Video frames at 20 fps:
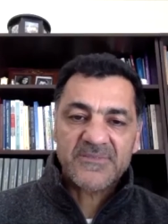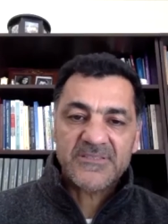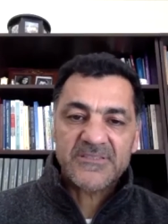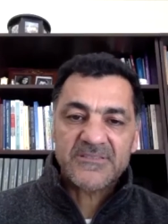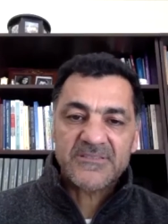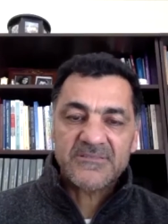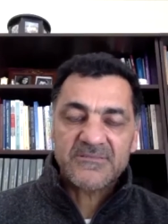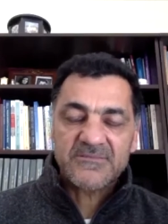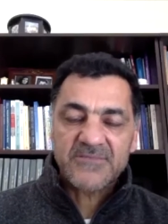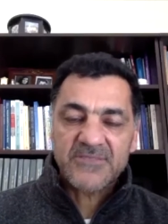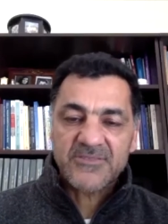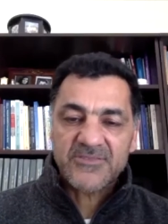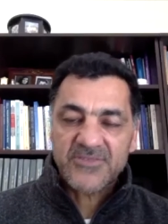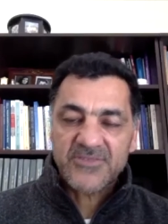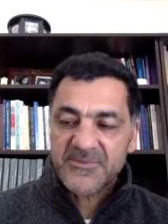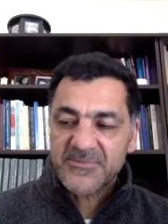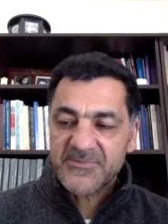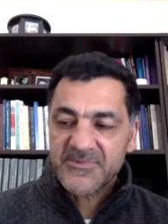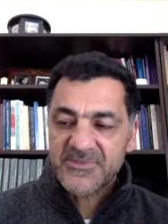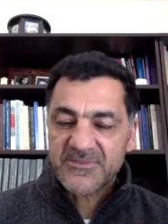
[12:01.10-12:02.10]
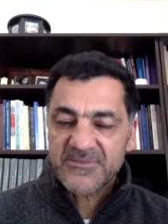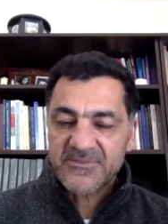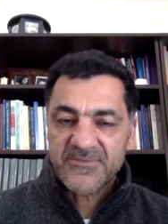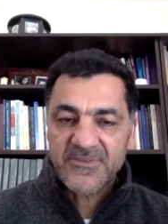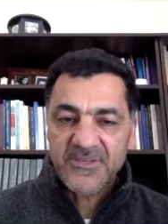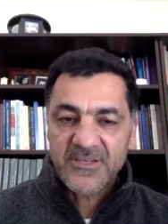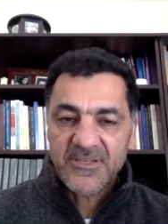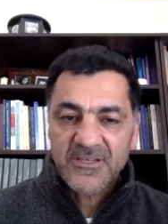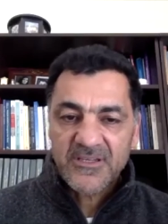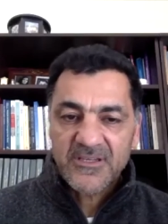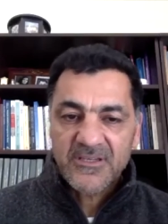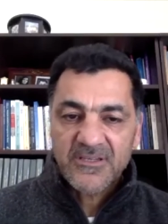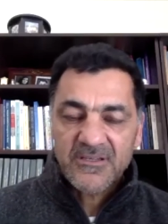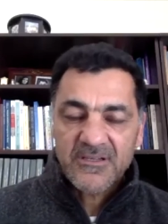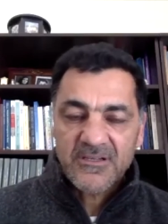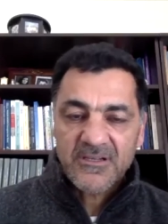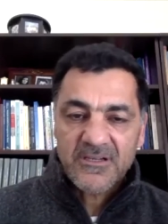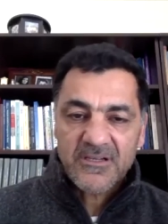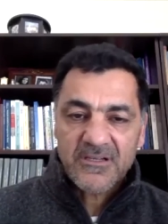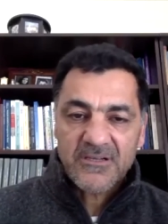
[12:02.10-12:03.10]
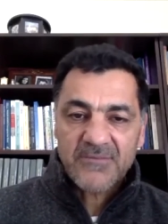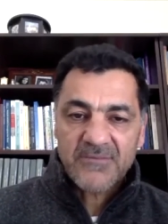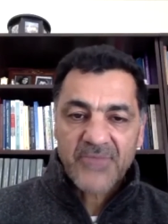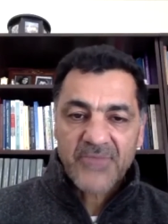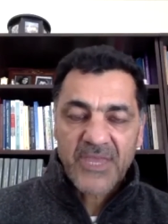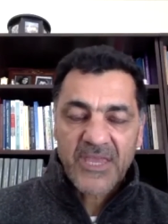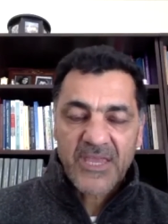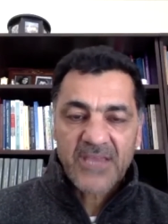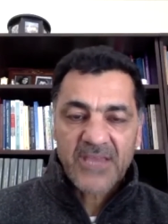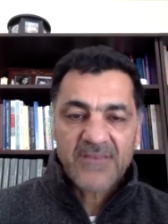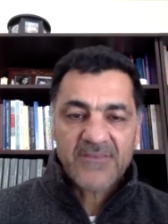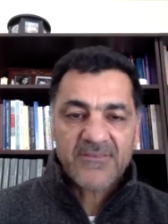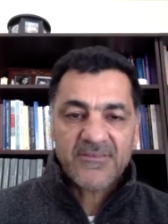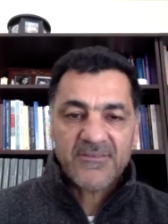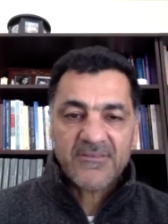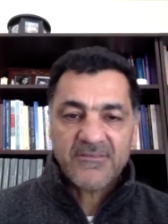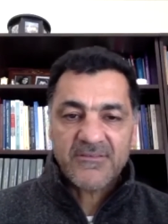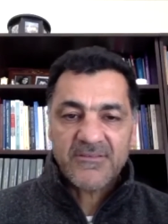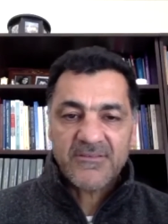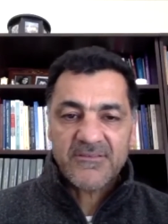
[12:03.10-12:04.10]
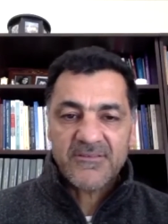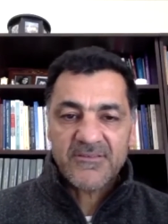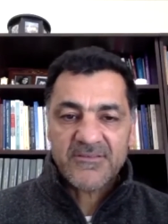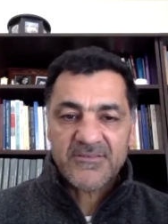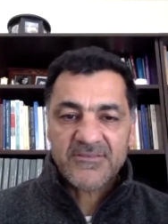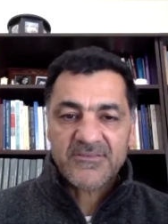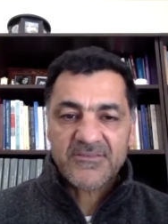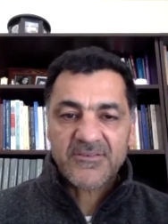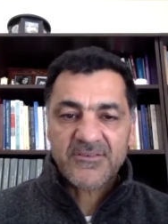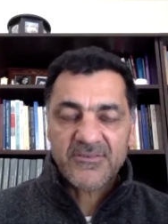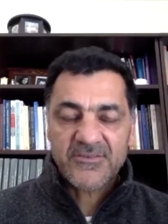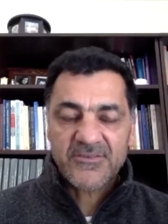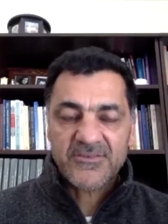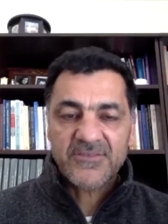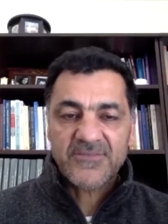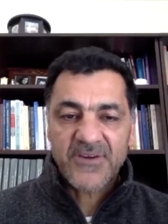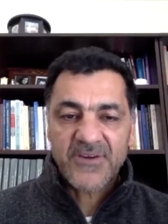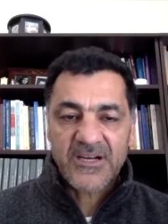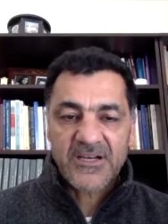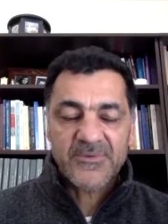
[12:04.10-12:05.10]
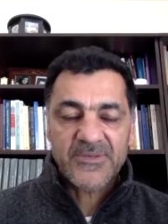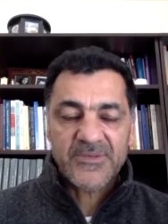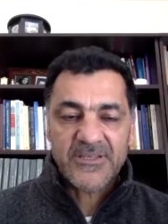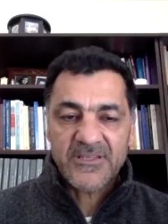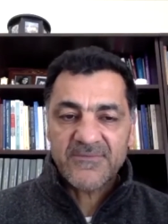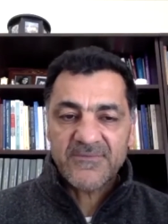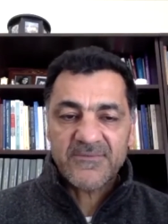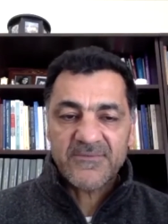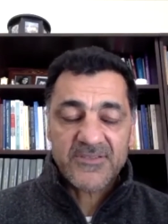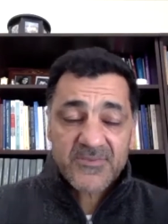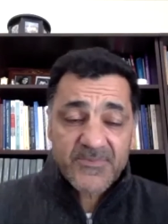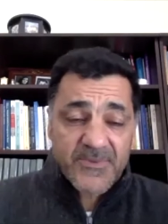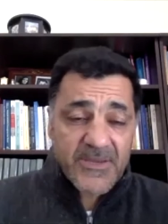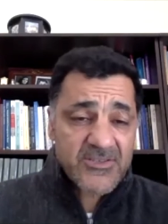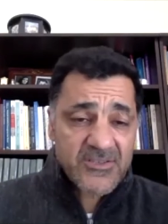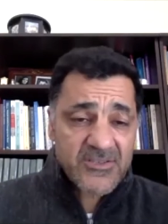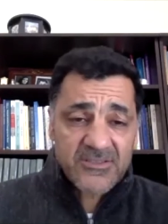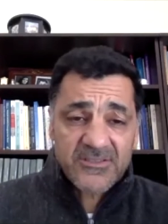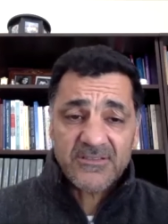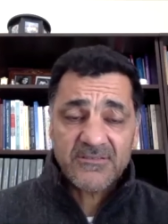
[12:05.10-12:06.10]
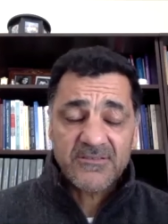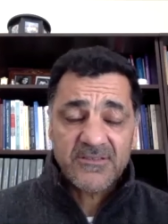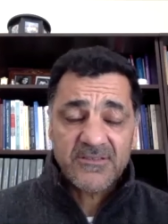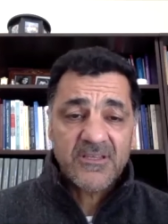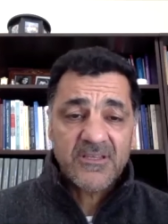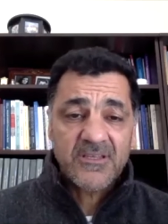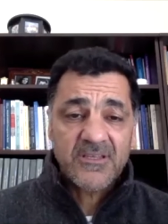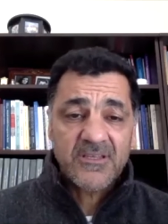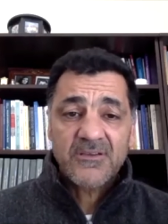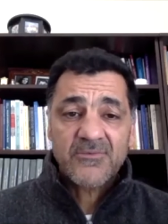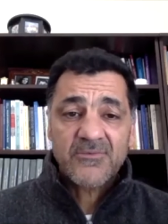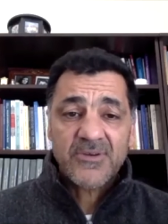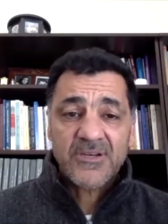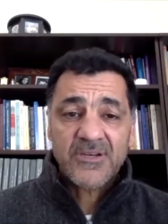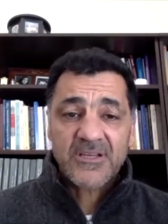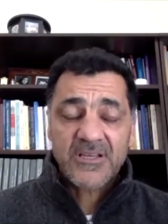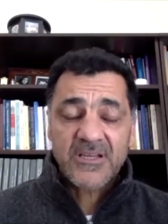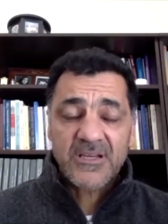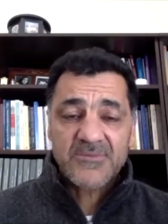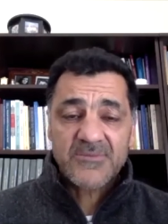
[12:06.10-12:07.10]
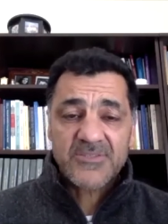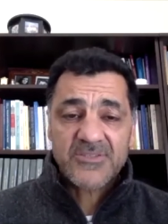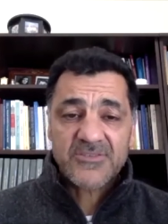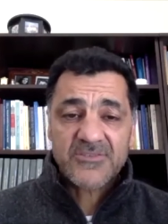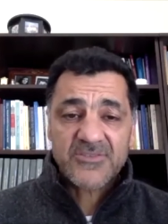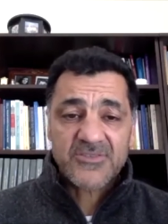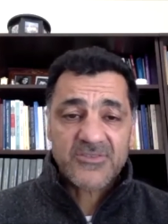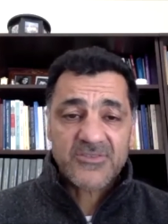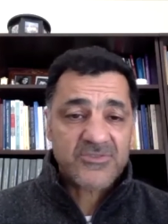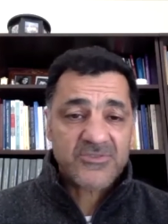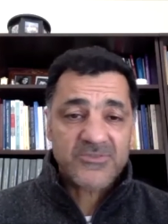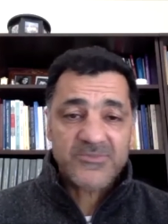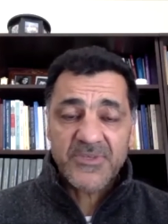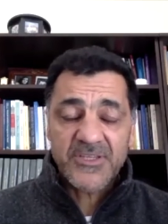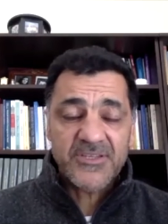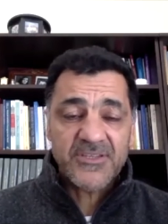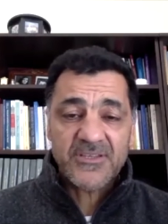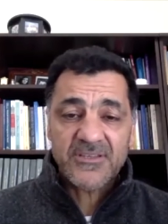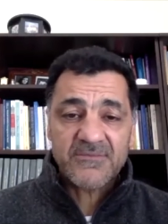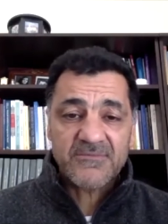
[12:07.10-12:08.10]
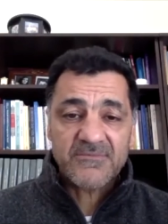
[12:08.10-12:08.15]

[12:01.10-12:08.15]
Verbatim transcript: in terms of hate in this current environment, especially when it comes to social media?